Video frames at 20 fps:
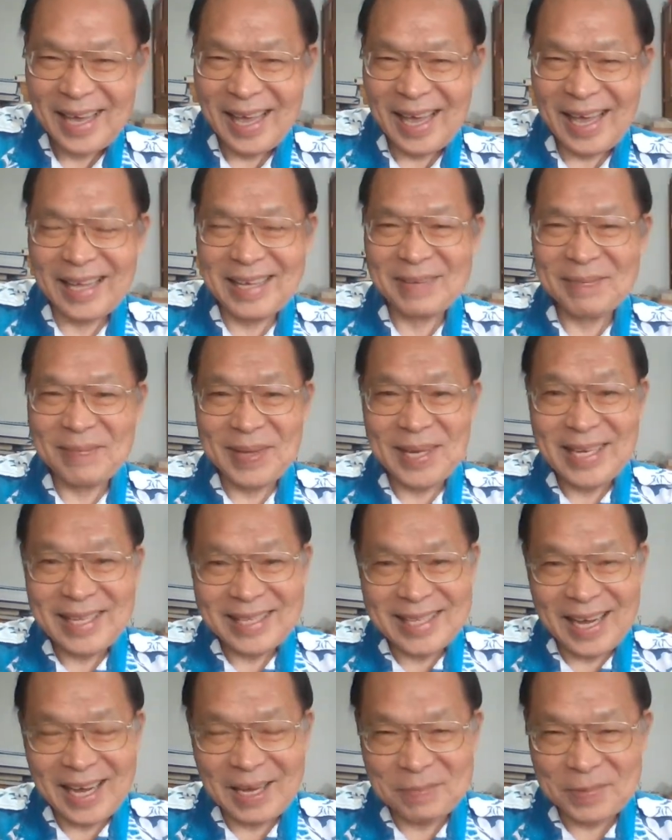And many
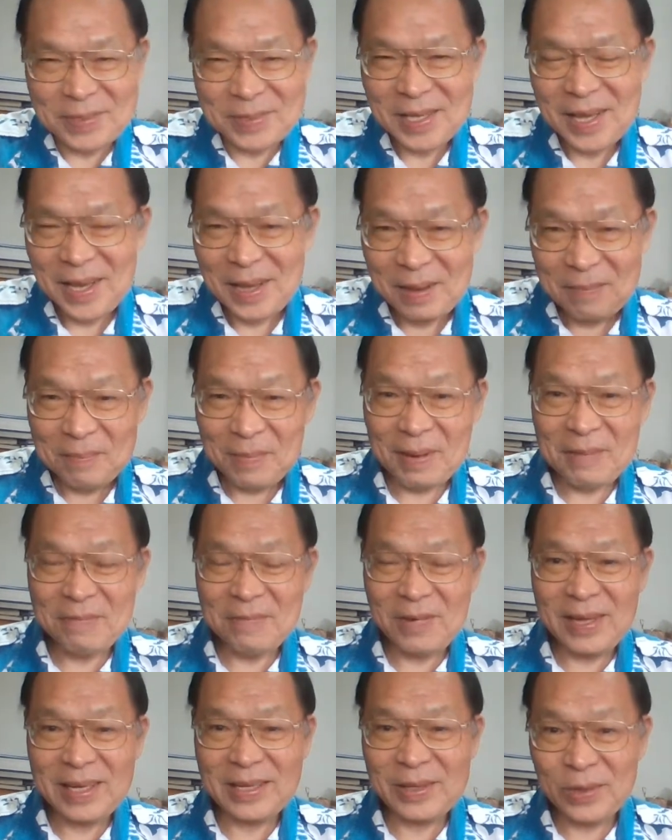times, my
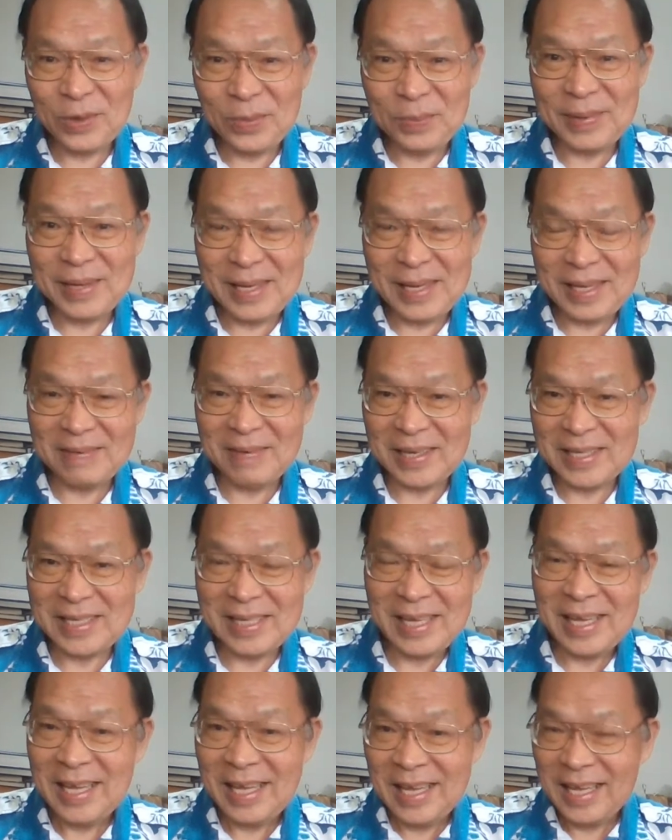friend, they don't believe. I
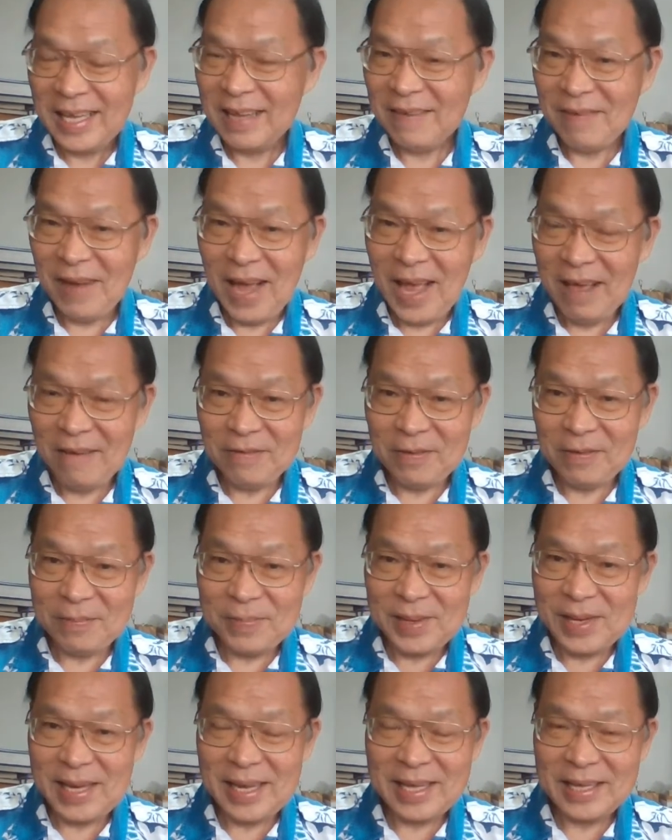said, if I have a
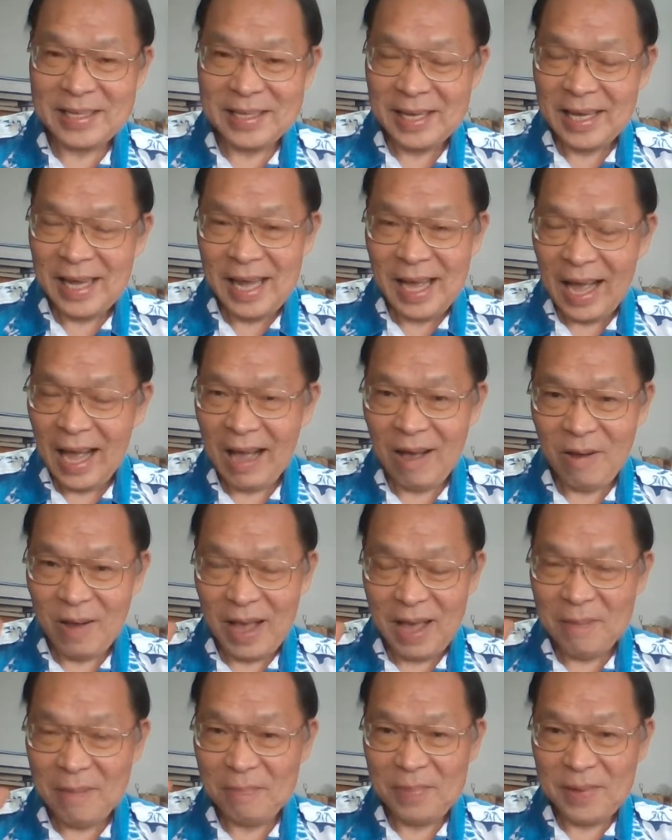billion, I'll
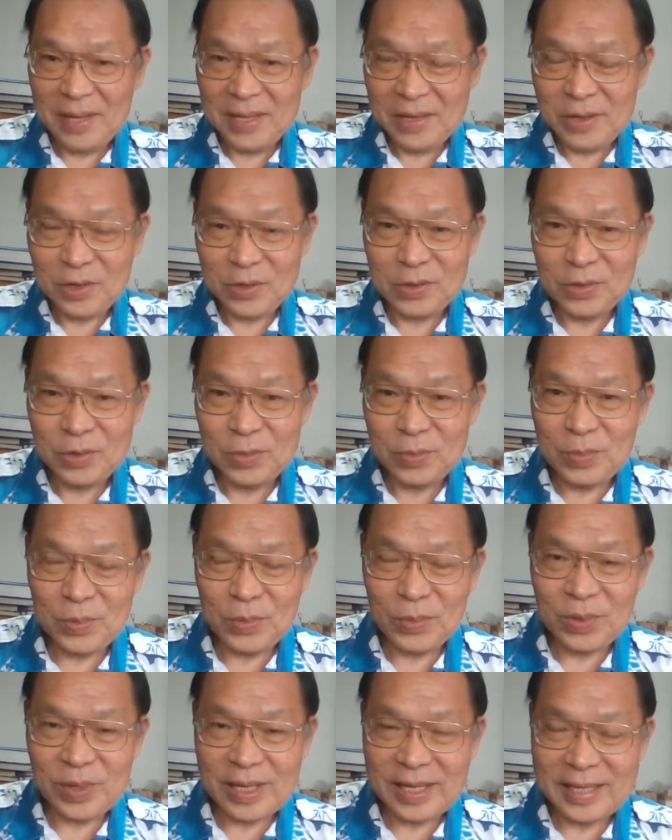happily
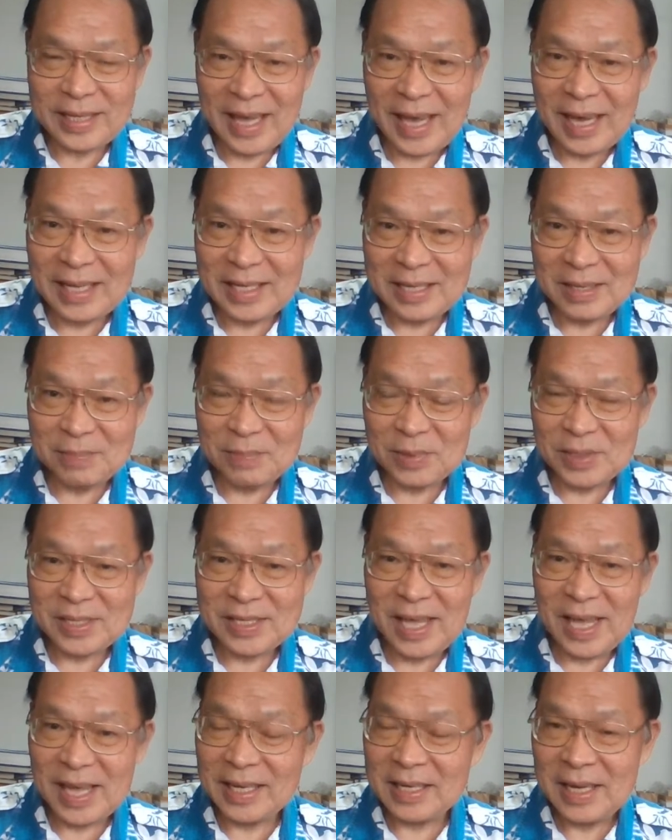contribute
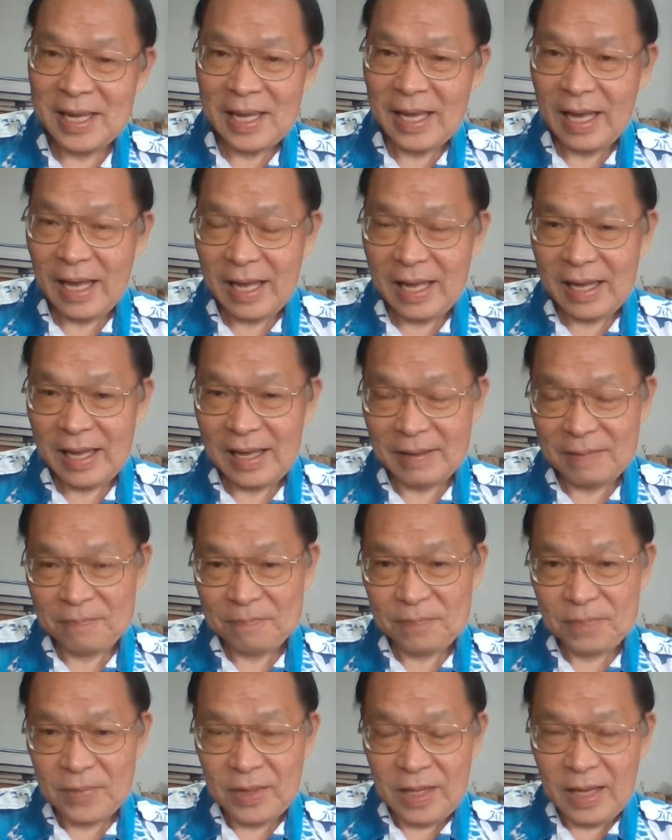90%,
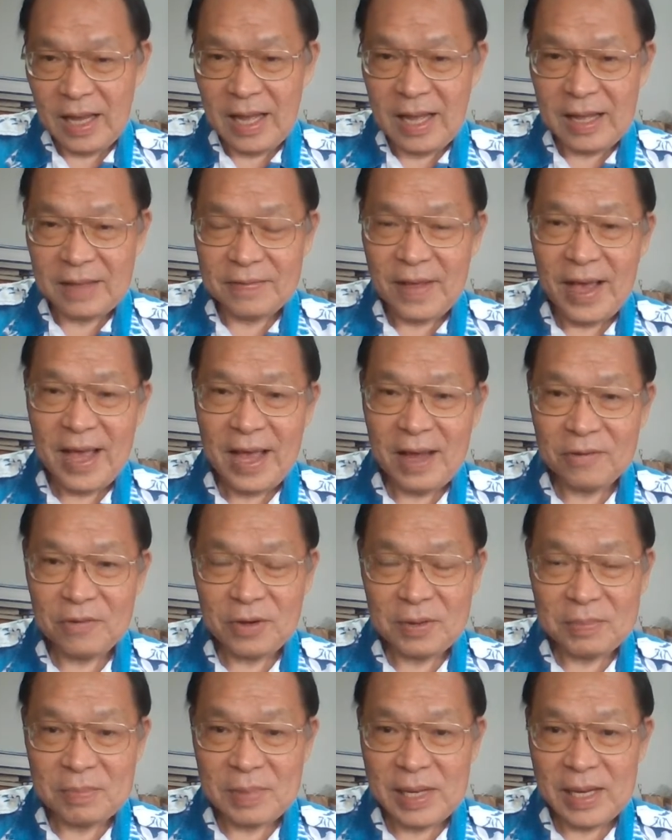
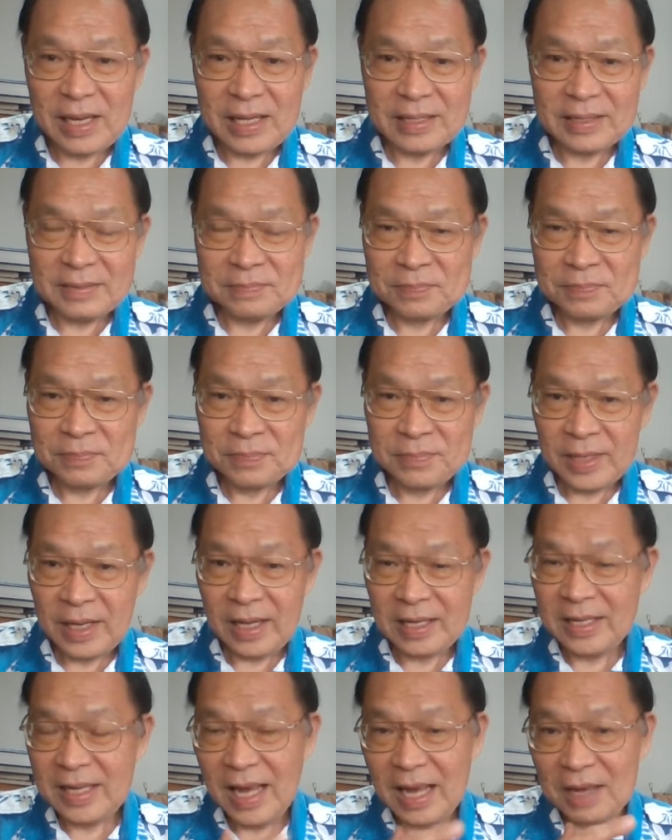900 million.
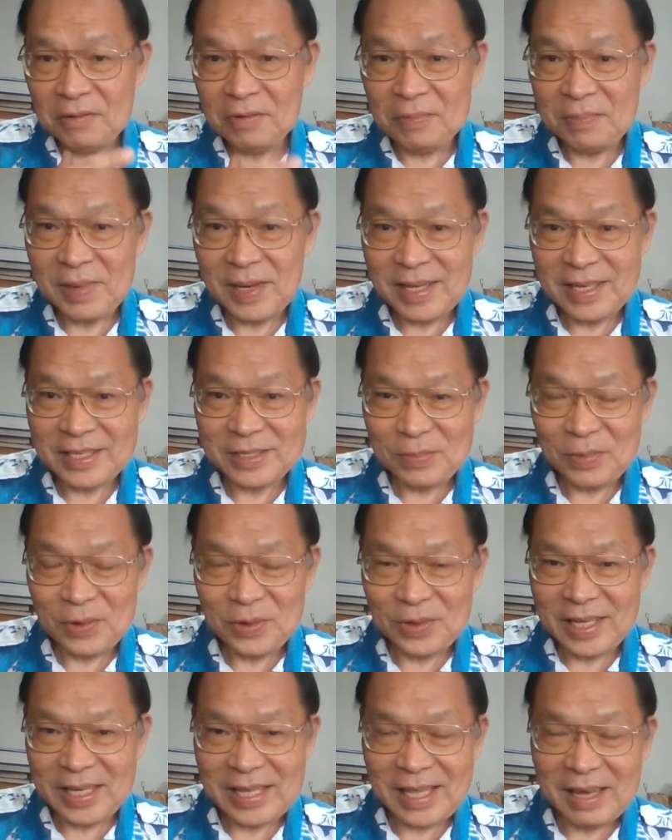I think 100 million is more
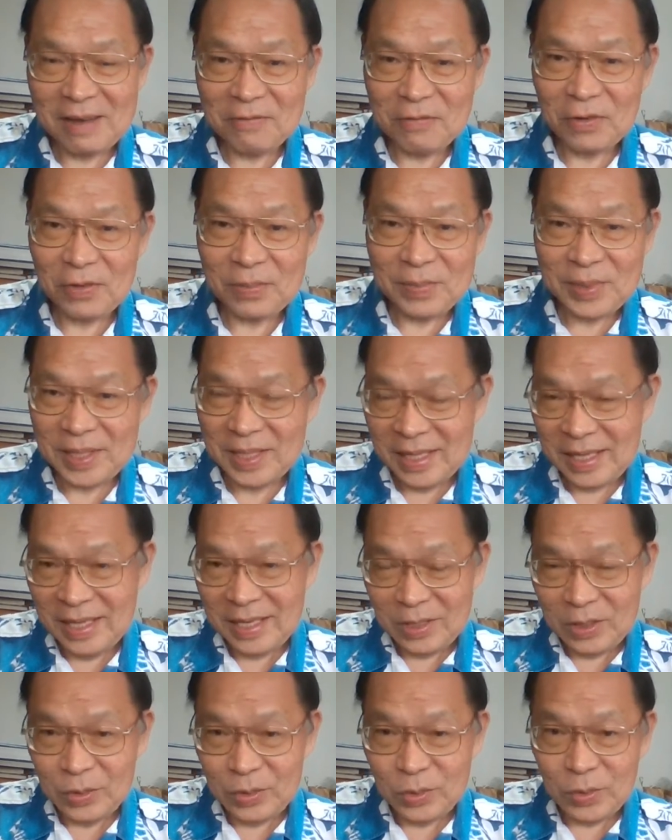than enough for me
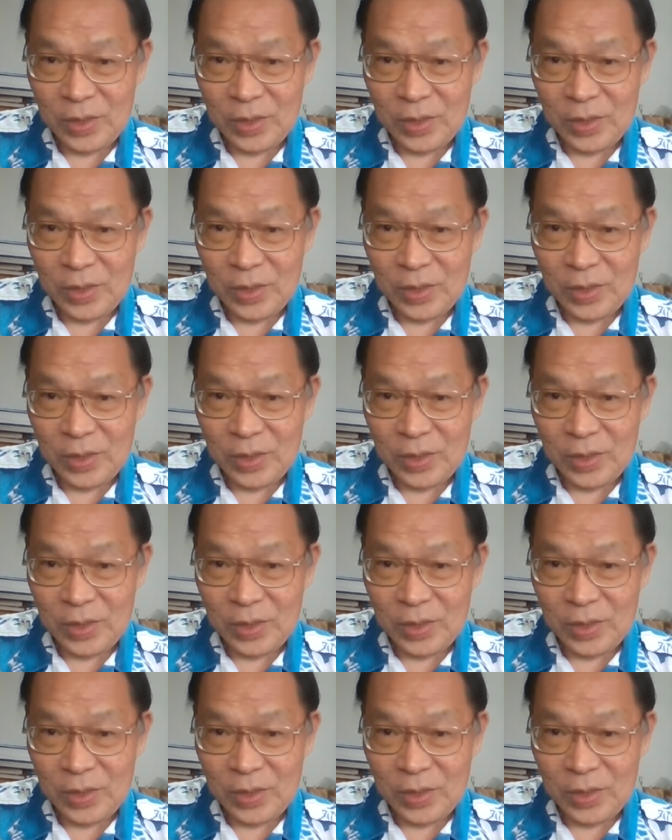to